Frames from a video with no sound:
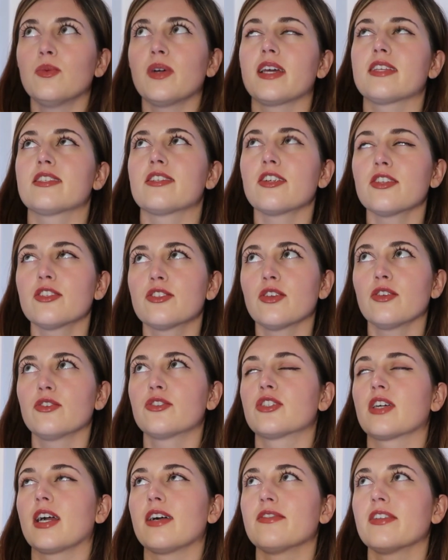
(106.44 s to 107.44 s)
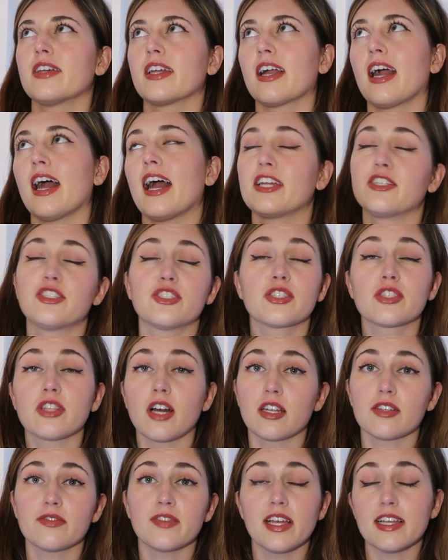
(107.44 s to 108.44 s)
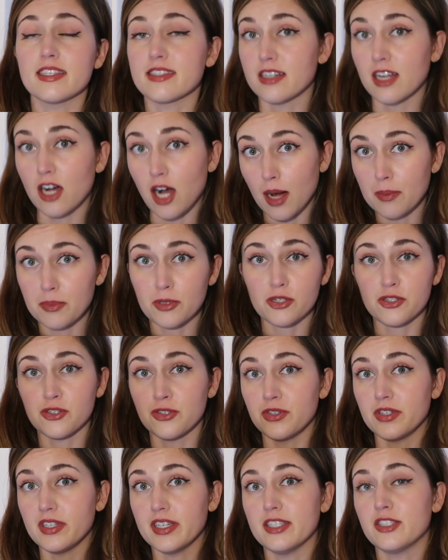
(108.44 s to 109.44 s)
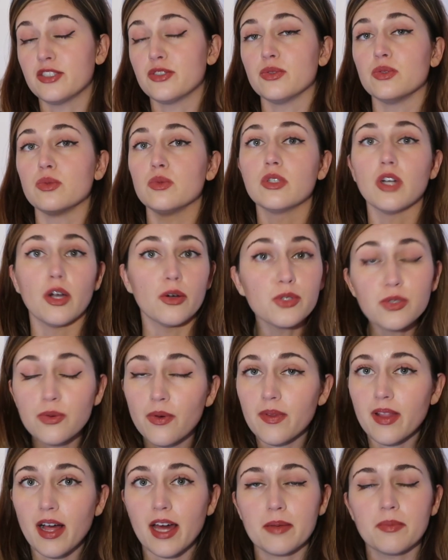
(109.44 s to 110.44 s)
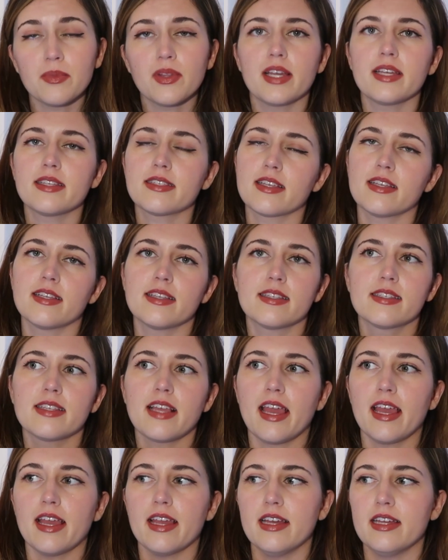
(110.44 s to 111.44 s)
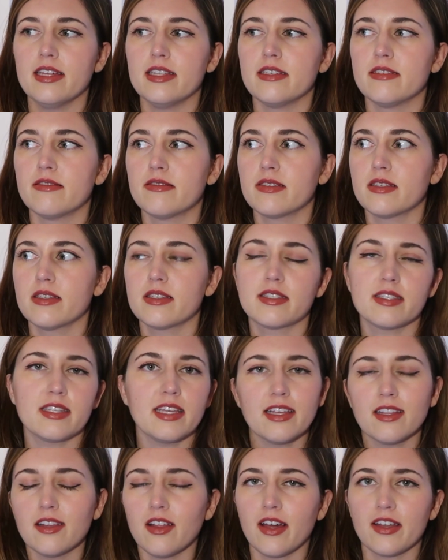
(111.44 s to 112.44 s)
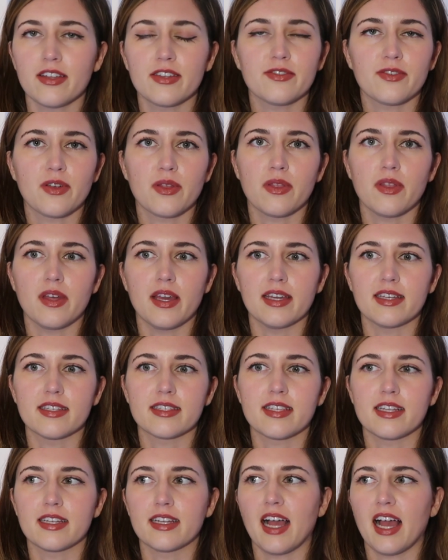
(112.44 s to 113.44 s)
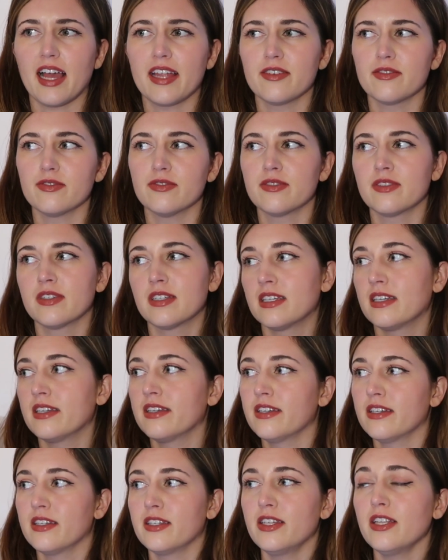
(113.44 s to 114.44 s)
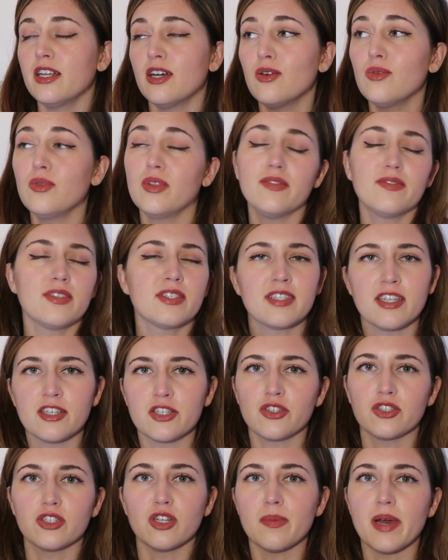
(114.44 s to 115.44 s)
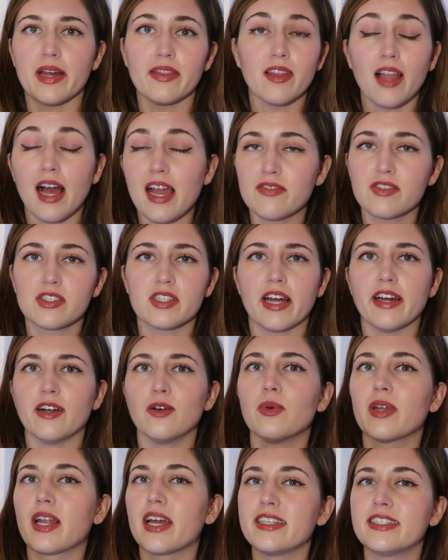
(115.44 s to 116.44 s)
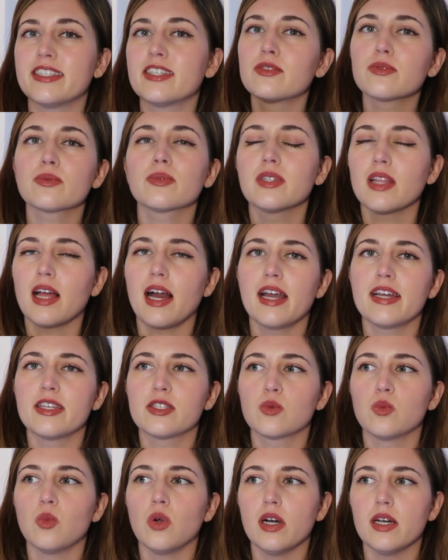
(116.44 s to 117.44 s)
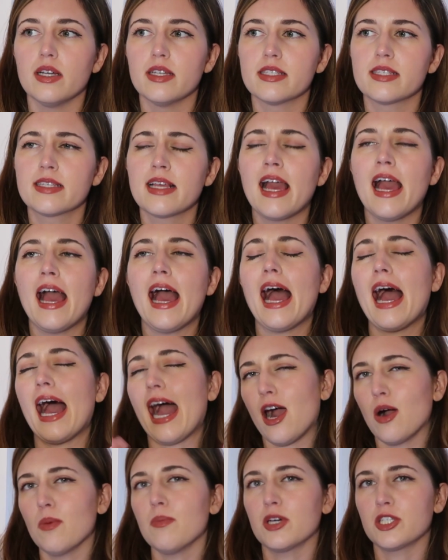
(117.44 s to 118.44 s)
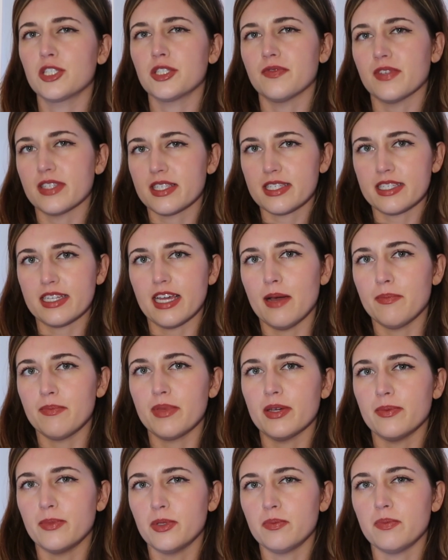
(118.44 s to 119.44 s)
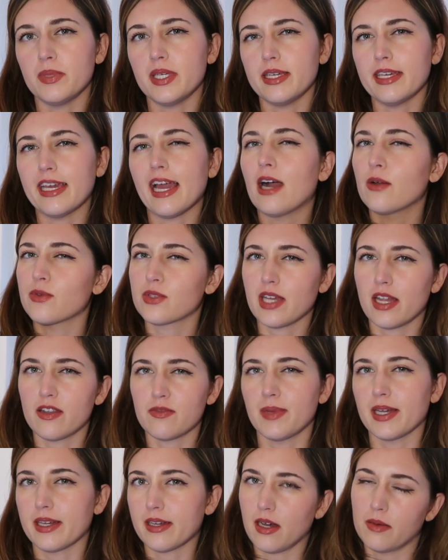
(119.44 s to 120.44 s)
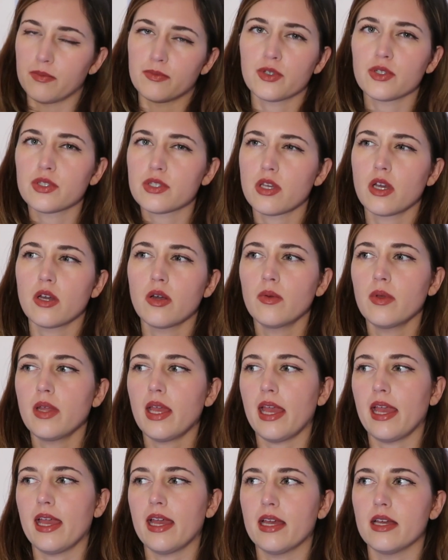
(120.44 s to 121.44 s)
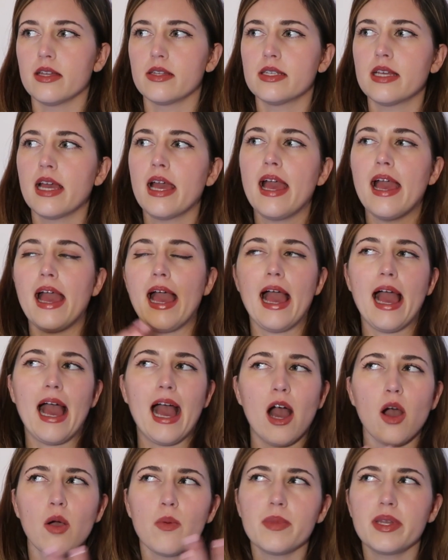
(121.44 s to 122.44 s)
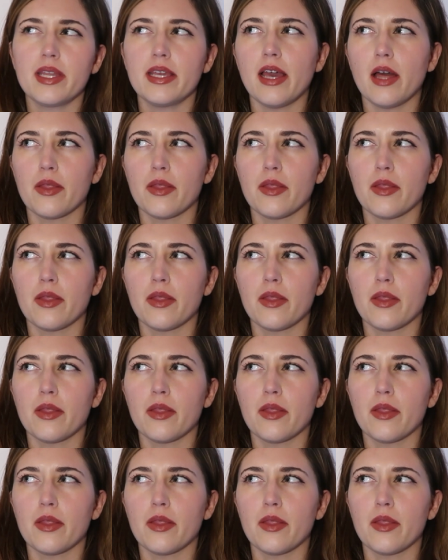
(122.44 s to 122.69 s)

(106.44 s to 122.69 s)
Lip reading: When I started solo traveling, I just thought of it as an opportunity to go to a lot of places and see a lot of different things and kind of, you know, live this digital nomad lifestyle. What I didn't realize was how much of a step it would be outside of my comfort zone, and how many